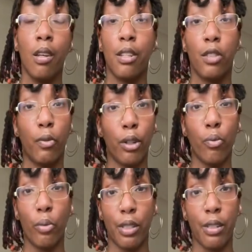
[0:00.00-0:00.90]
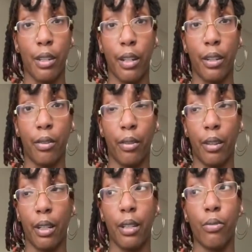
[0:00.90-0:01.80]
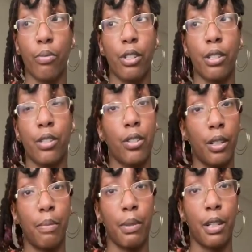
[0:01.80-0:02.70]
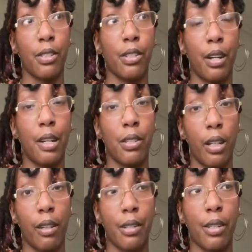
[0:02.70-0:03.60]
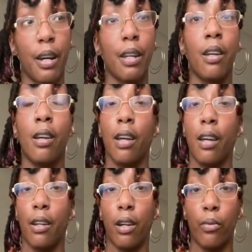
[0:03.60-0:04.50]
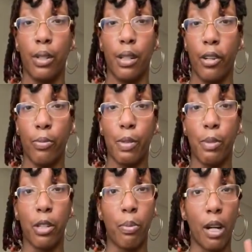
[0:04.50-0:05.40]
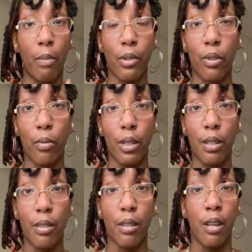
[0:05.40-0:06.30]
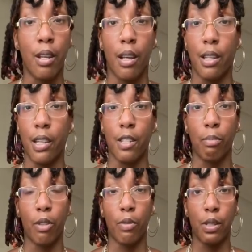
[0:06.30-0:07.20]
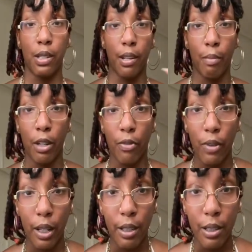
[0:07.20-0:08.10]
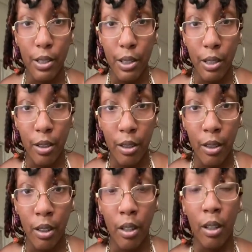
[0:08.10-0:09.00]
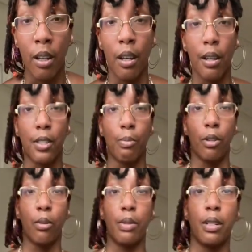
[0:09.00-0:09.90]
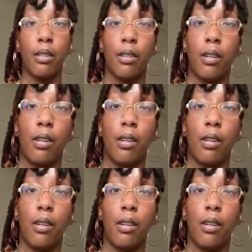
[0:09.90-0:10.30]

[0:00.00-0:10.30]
It's very windy there, okay, which is good because it's hot as hell outside, and that wind helps. But the problem with the wind is that it's blowing sand in my face, it's blowing